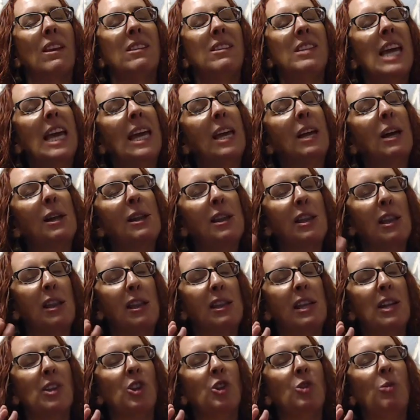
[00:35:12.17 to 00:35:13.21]
Take us to
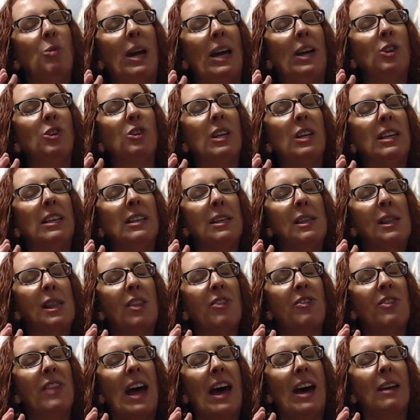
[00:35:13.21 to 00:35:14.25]

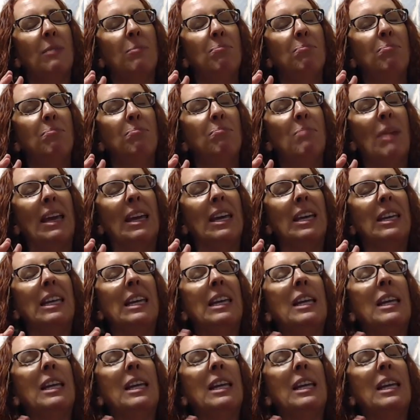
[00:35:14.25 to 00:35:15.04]
situations that make it